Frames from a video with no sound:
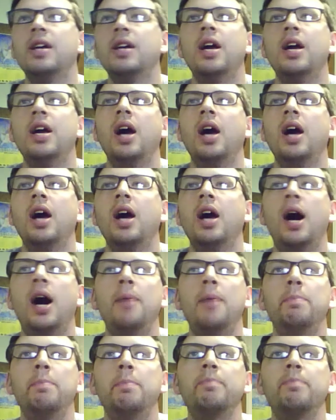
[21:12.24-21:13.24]

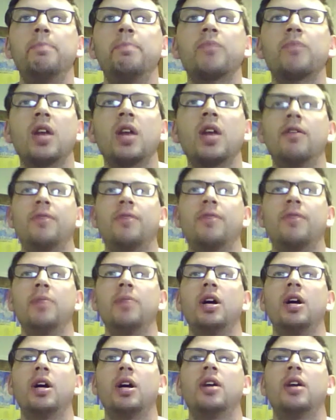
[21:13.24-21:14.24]
Um, from
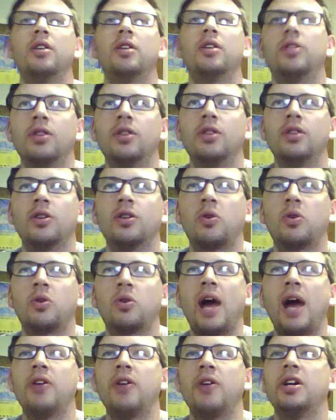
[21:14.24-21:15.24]
the the
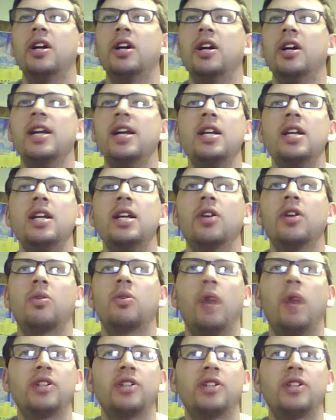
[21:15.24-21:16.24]
crowd here, any other
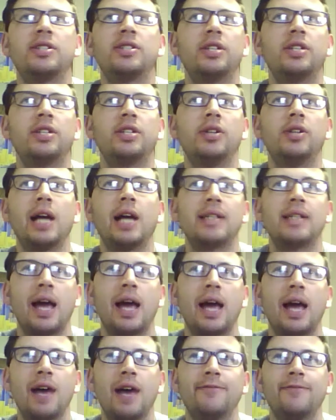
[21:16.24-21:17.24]
questions that you guys
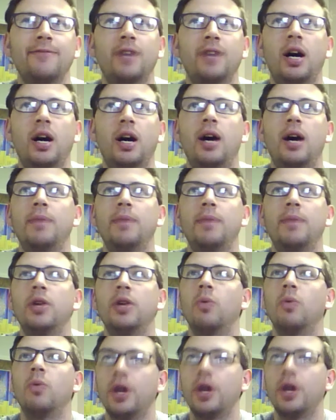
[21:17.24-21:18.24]
have um, that you're
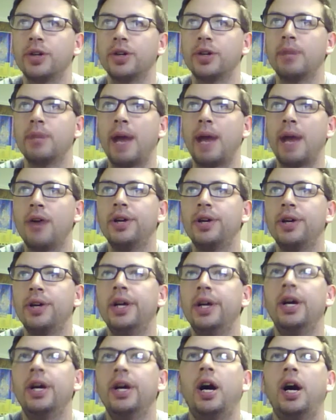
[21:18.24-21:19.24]
wondering about?
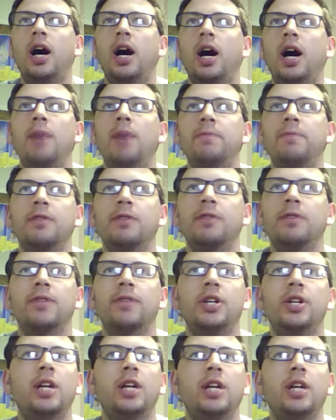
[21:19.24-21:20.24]
Um, feel free. You
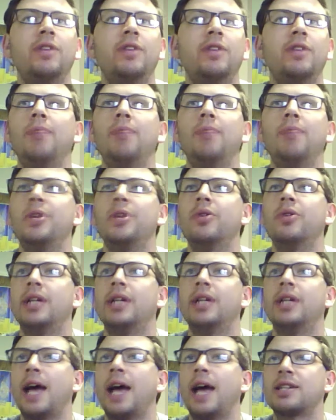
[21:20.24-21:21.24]
can even unmute and
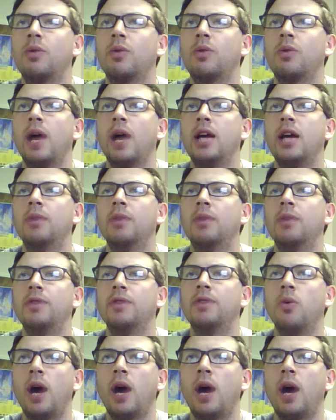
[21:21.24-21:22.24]
ask away um, if you
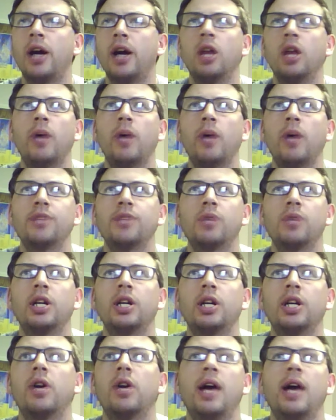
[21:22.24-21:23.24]
want. Otherwise, we're going to
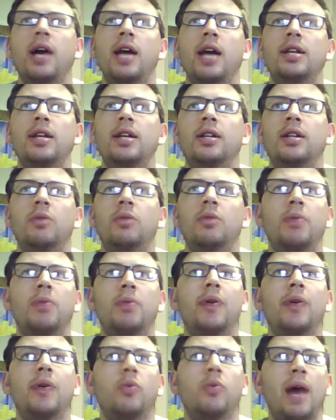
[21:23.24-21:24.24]
go ahead and, and, we'll probably
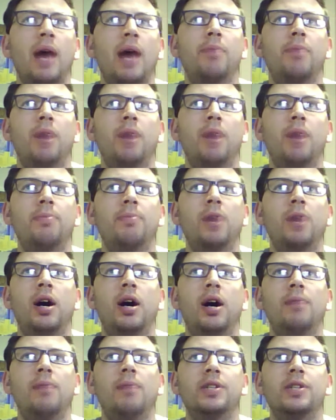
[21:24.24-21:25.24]
wrap up
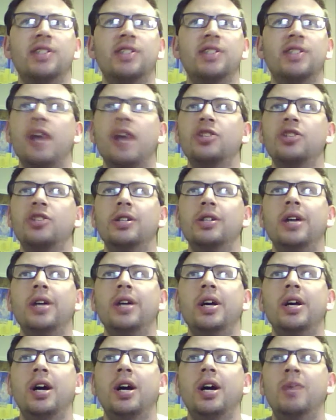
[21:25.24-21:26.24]
um, this session.
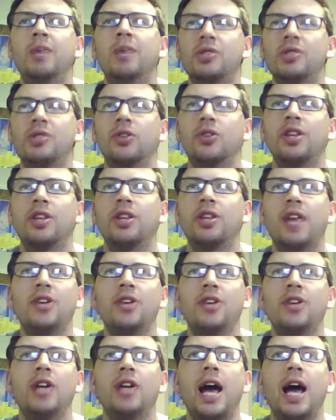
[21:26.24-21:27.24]
Um, we certainly thank you
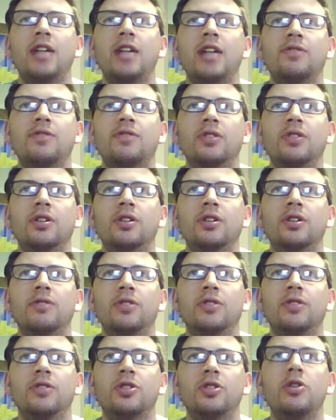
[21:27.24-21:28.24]
guys for for
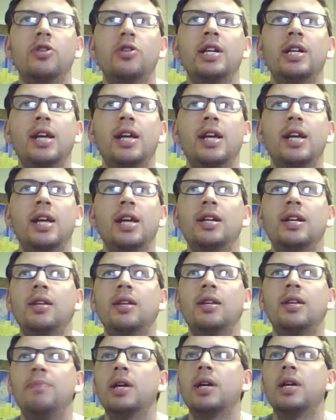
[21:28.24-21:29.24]
tuning in and, and
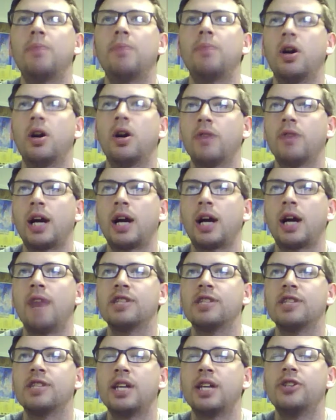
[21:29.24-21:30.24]
being a part of our
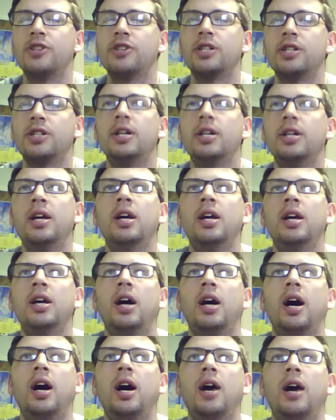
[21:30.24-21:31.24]
conversation.
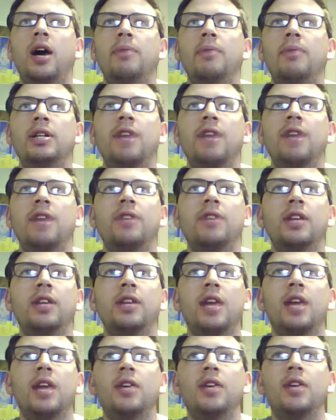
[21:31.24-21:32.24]
Um, and definitely a
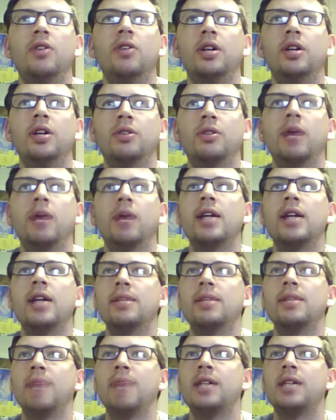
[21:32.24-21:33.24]
thank you to, to Randy and
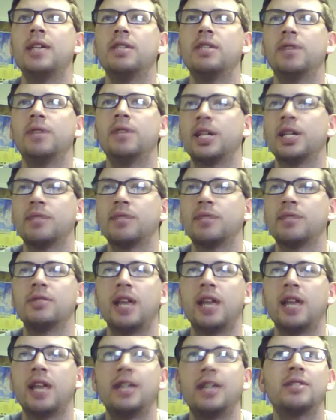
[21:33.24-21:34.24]
Macy for
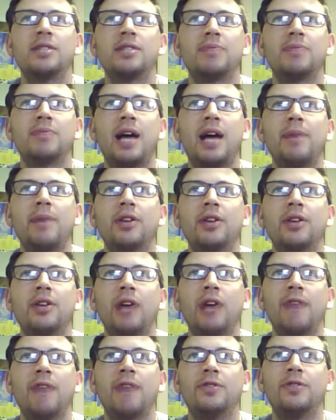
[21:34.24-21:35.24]
taking some time out of their
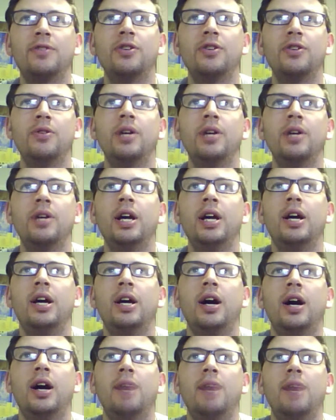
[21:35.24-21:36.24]
afternoon
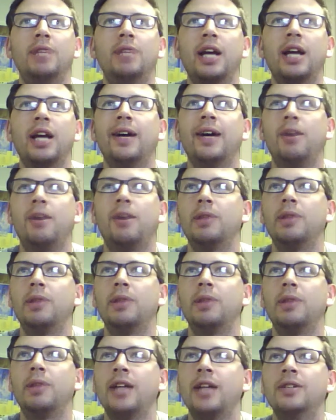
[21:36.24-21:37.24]
to kind of help
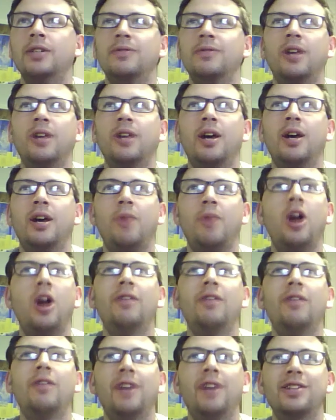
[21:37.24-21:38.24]
enlighten all of
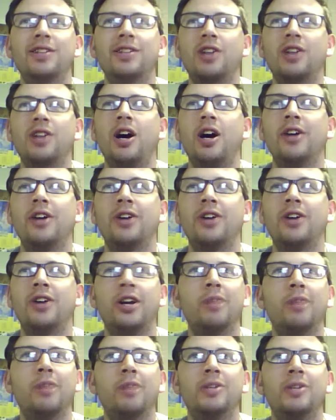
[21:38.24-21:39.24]
us on on
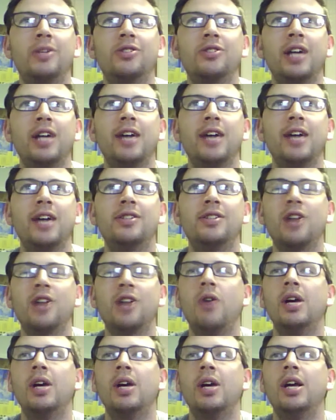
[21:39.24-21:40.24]
elementary ed. So.
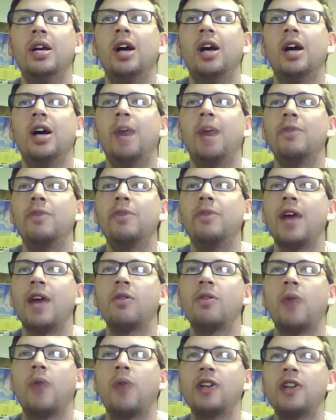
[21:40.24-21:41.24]
Um, if you have a
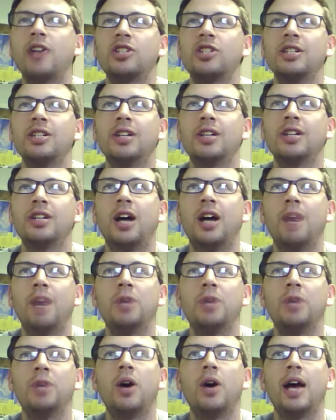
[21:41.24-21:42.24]
question, um,
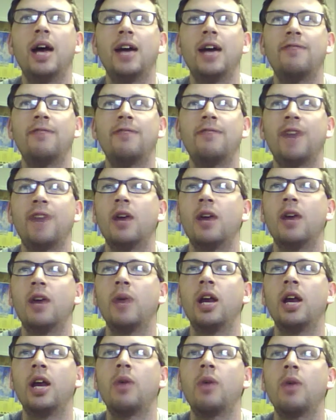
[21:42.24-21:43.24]
go ahead and fire away.
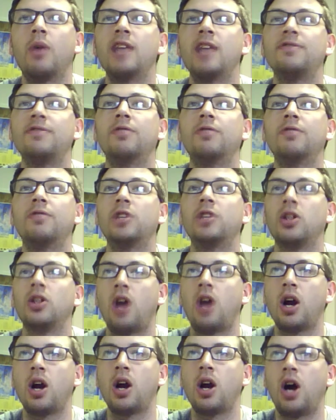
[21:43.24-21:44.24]
Otherwise, feel free to
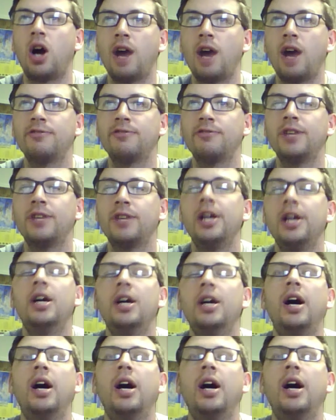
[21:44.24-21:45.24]
log off.
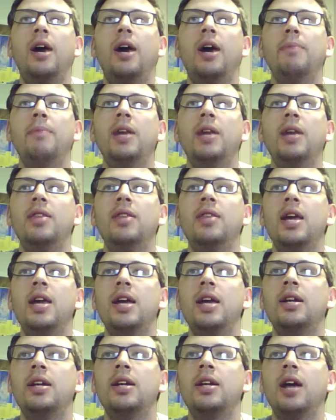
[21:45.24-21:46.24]
Um, and
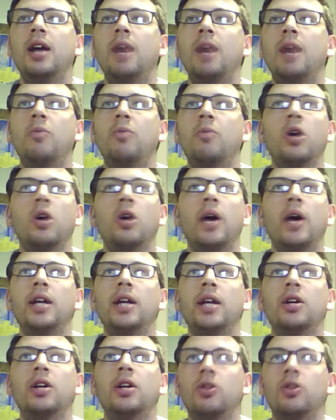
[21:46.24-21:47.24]
then um, we'll go ahead and
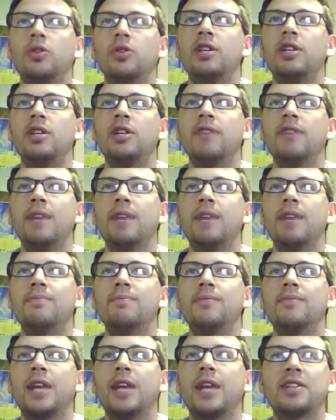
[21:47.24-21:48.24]
conclude the event.
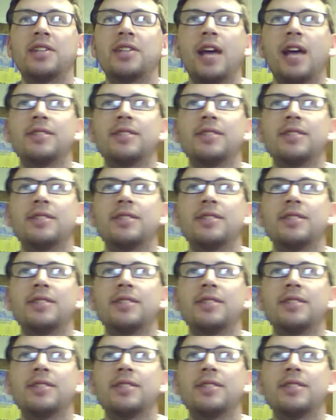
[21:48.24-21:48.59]
Thanks, guys.